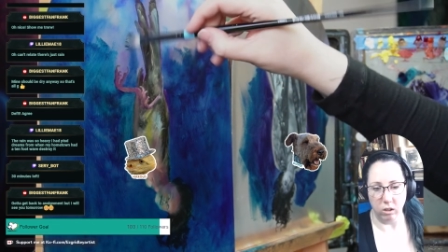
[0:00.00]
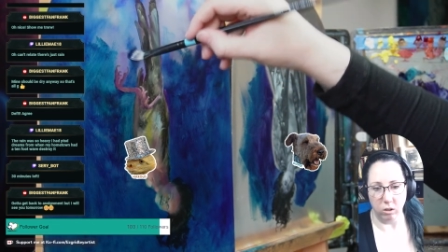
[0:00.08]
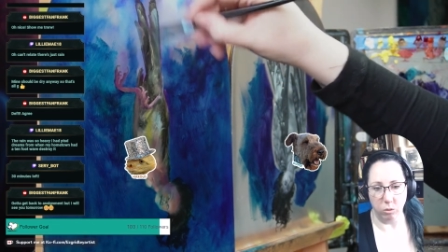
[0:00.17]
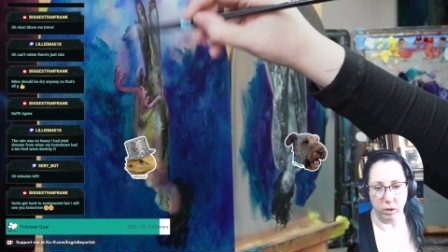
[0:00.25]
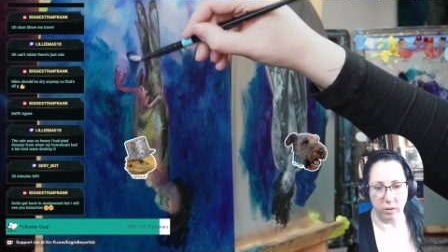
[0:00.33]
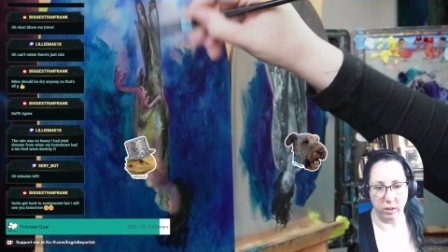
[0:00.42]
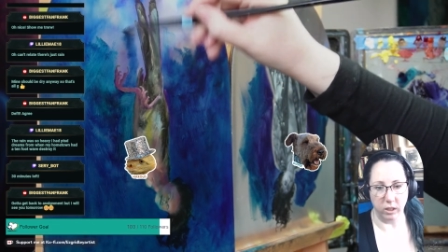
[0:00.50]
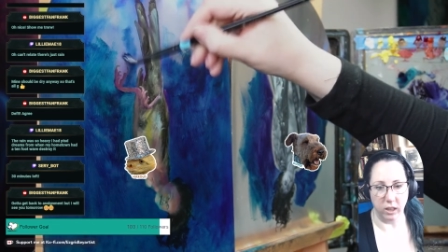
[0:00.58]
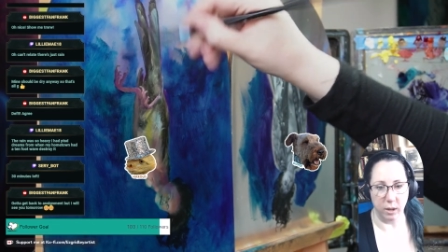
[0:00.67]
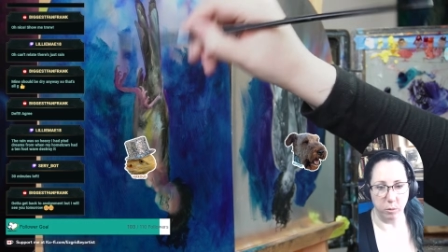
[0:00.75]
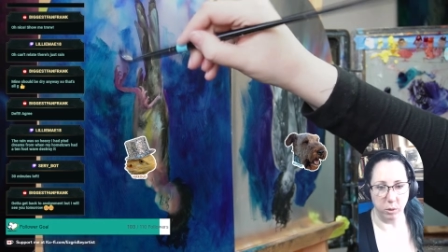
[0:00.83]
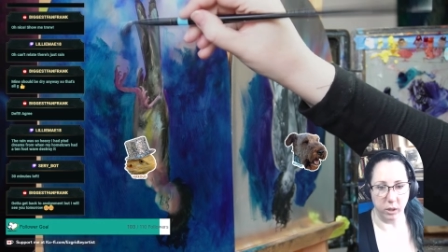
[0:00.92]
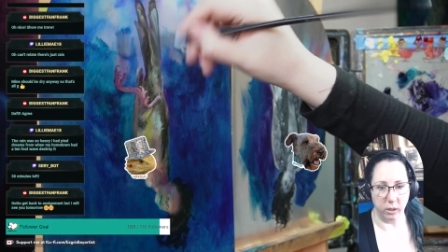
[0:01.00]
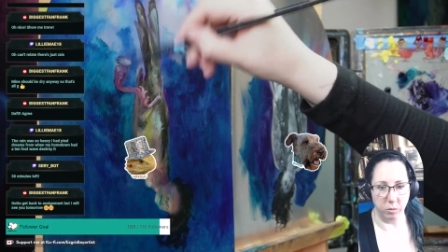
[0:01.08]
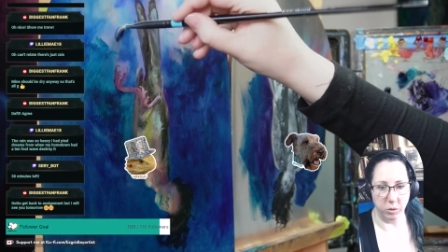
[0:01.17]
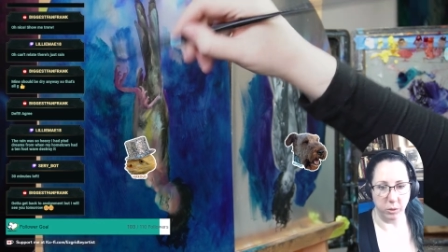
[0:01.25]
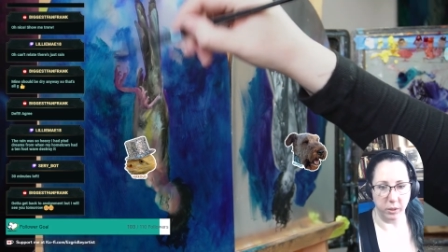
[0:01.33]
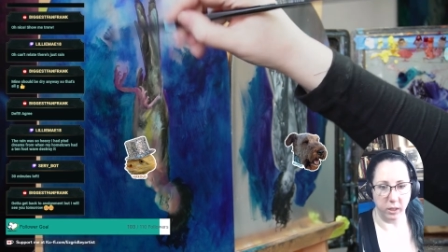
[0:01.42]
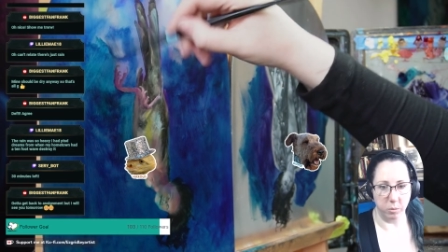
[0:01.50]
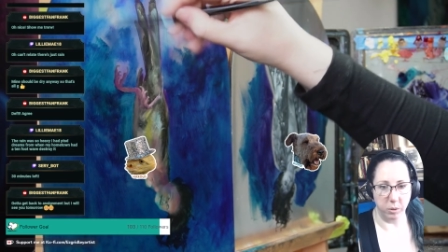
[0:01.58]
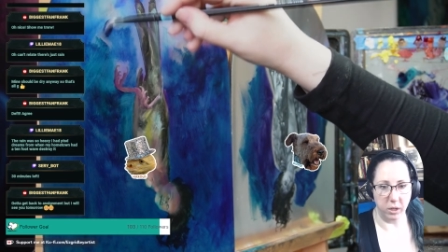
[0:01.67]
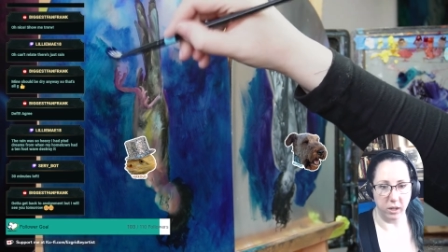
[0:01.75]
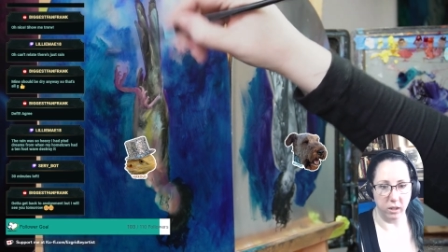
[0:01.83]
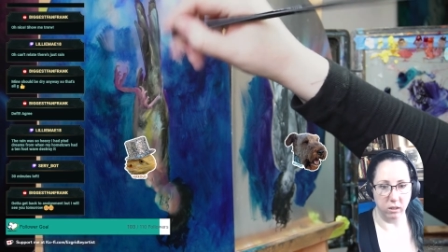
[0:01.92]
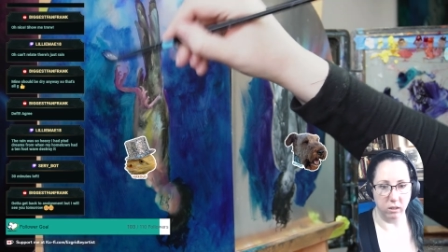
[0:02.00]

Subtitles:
whatever cloud work I'm doing up here.